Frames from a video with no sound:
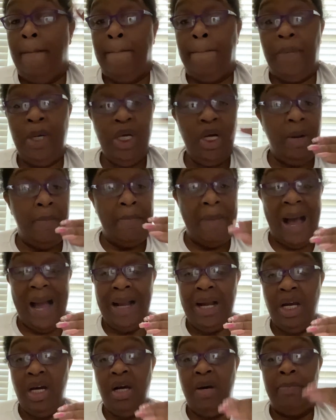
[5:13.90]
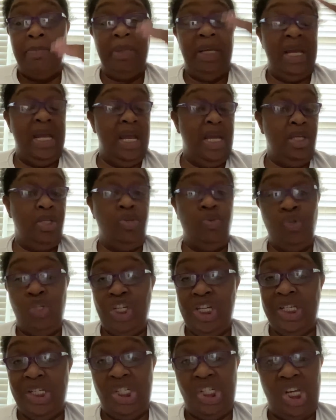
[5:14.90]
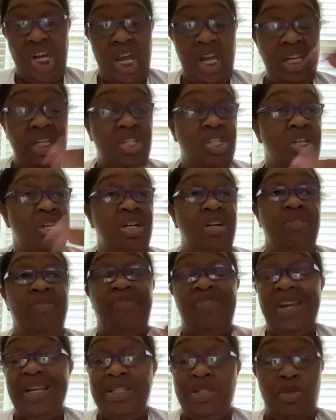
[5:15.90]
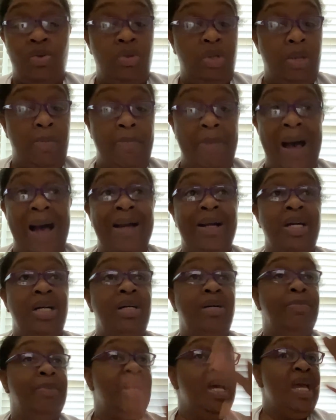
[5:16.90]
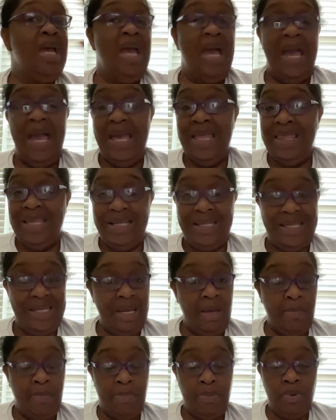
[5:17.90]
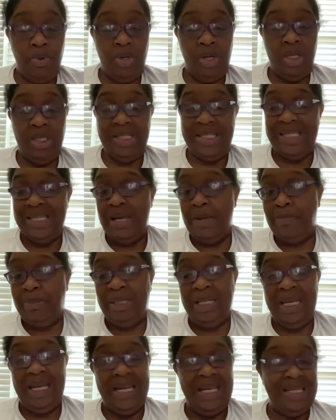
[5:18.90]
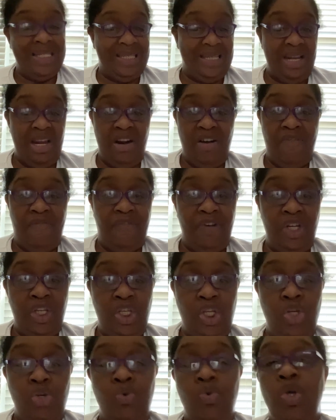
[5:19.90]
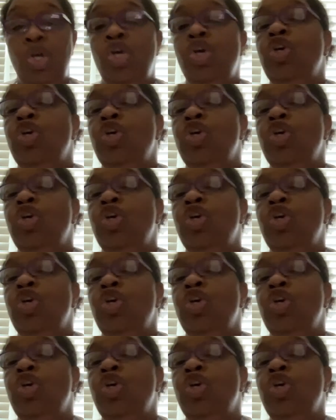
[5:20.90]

put a mock-up and you just change the effects on the mock-up and the template is there for you.